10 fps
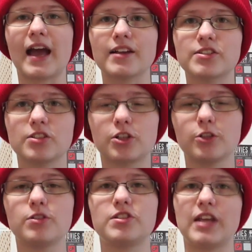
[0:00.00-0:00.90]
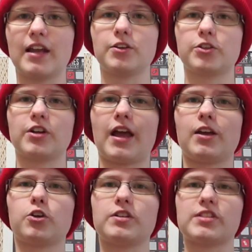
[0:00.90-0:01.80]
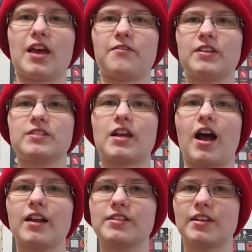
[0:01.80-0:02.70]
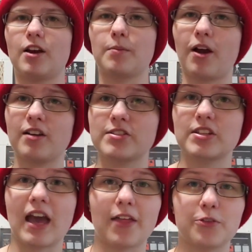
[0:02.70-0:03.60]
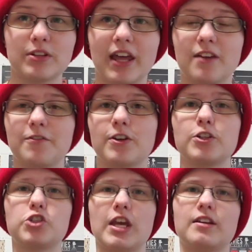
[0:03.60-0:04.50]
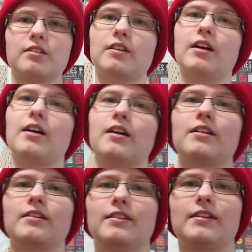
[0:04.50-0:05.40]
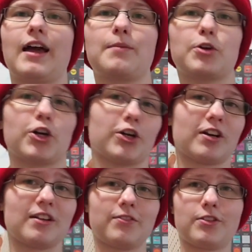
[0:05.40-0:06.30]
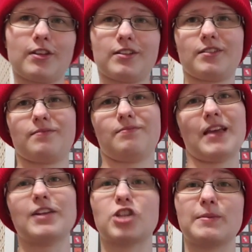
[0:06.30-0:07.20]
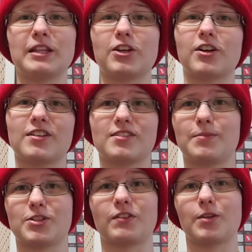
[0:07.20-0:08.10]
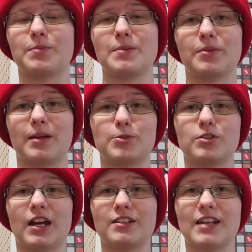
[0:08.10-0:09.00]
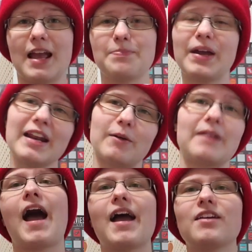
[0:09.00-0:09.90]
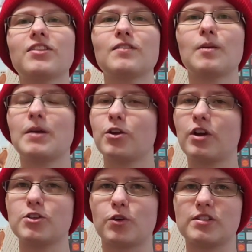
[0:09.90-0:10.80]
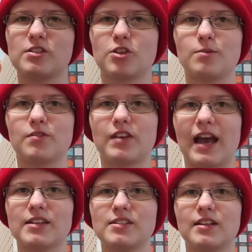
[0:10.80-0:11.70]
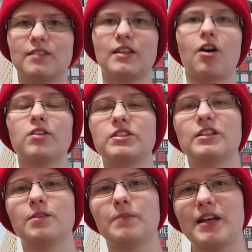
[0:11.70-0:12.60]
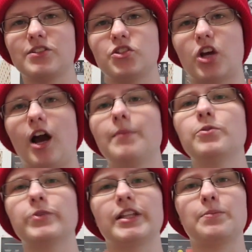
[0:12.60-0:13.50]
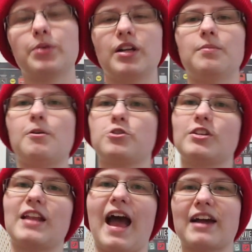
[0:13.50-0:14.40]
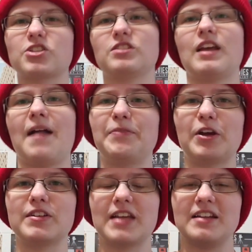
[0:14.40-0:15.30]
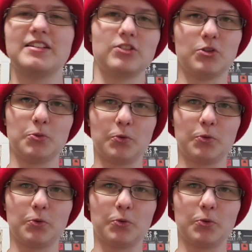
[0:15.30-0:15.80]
cast includes Daniel Craig, Chris Evans, Ana de Armas, Catherine Lanford, Jane Lieberher, if you think, and Jamie Lee Curtis, and a bunch of other people I'm too tired to name. But anyway, I think they made a great choice in terms of casting, and they all did an amazing job and really put emotion and action and their intent into the